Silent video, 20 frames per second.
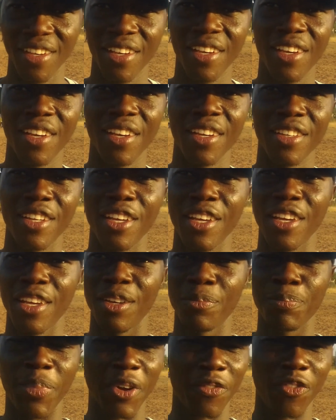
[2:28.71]

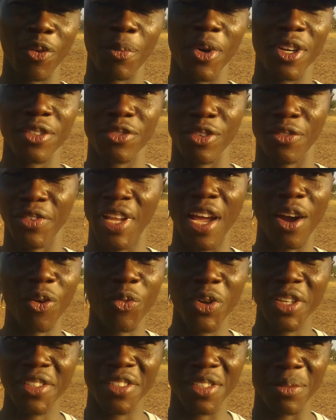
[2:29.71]
the performance of the
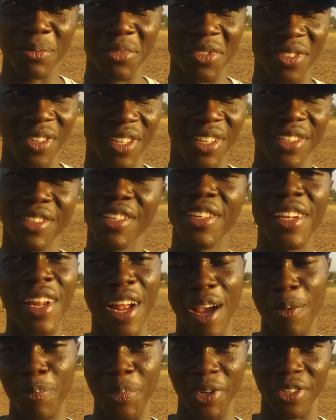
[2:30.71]
away teams
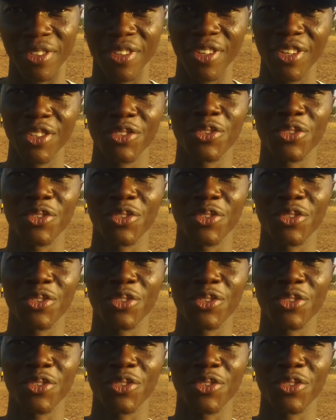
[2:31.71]
didn't happen.